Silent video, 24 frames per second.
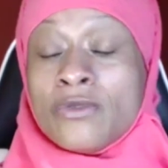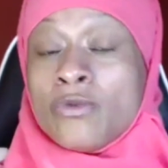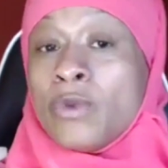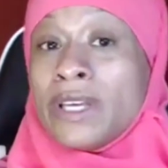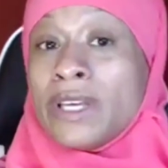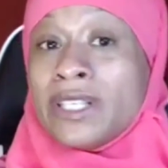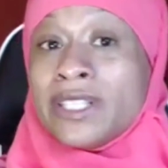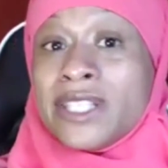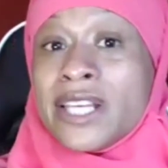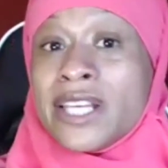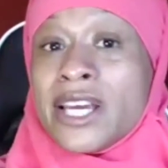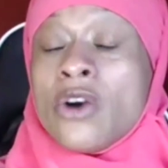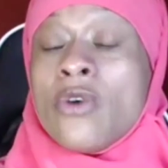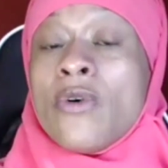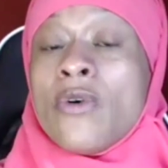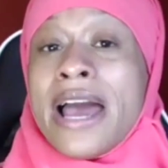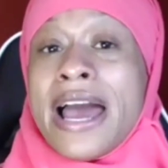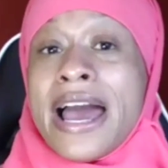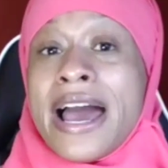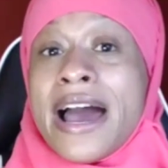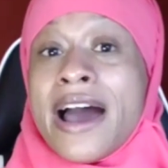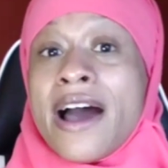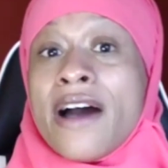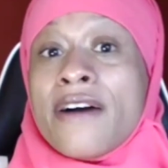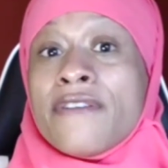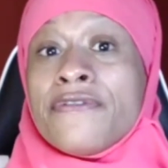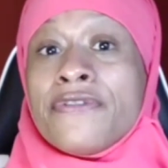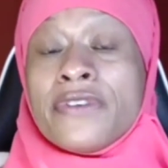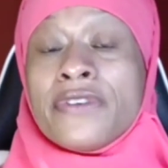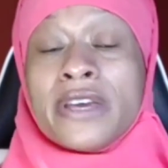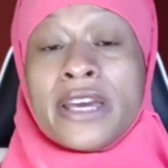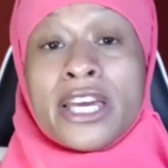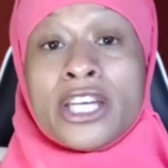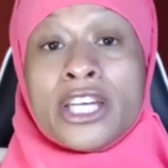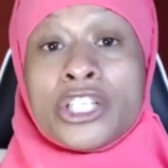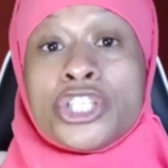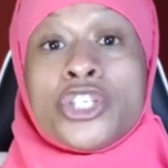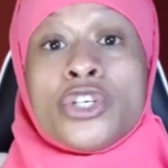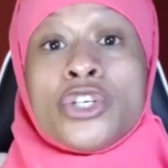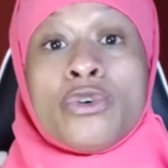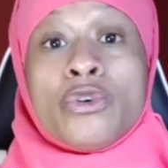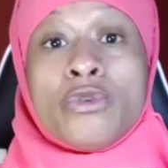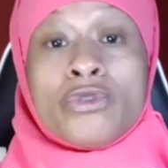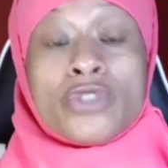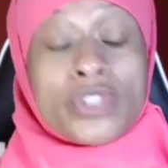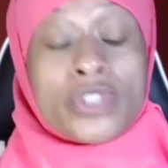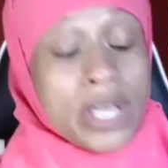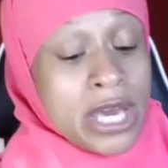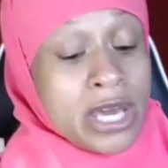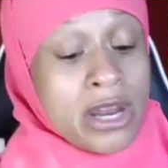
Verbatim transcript: we still have issues